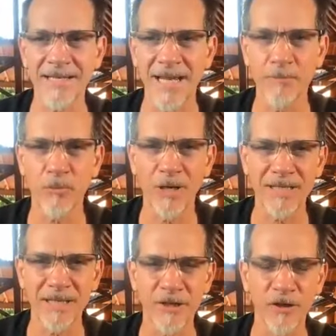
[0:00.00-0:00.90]
that time
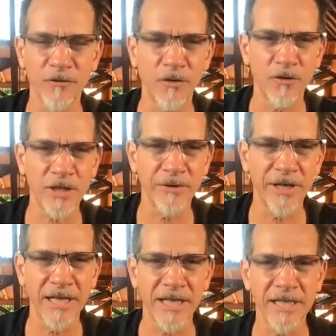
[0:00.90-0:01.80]
president of Costa
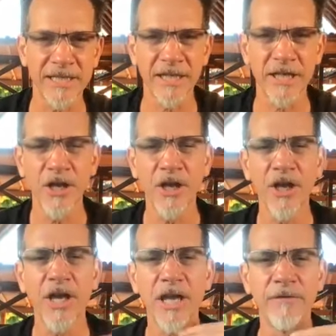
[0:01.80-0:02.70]
Rica, and he said,
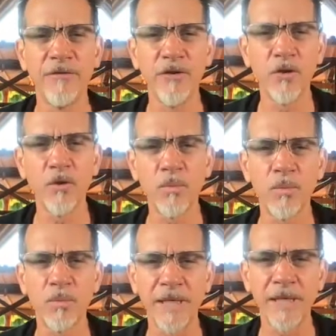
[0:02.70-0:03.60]
"If you
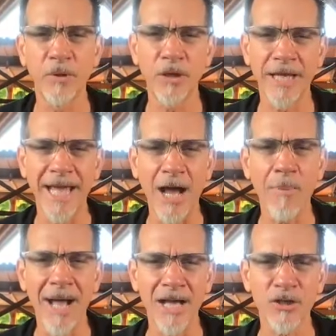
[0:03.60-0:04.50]
put cow
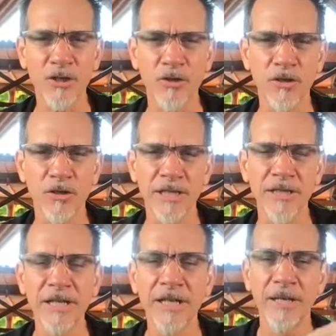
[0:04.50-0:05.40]
pastures and
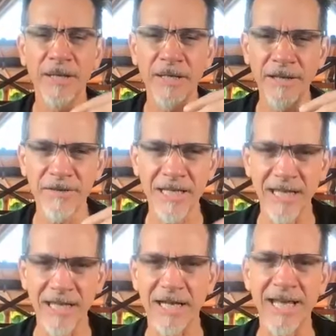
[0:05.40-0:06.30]
give us a
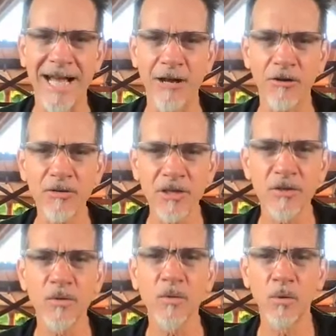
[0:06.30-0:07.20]
lot of
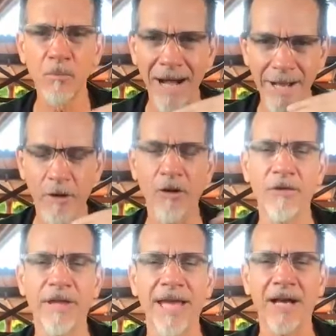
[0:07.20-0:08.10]
cows, we'll buy all
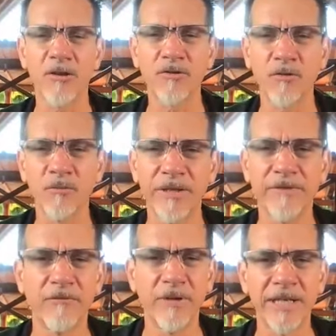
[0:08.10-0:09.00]
the cows for
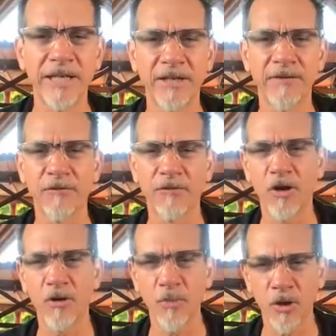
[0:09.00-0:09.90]
beef we need it for
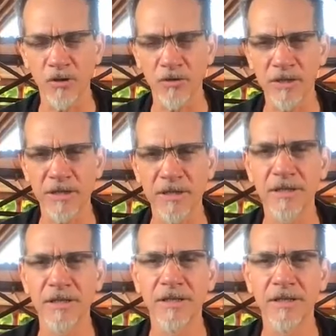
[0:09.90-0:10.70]
our burgers."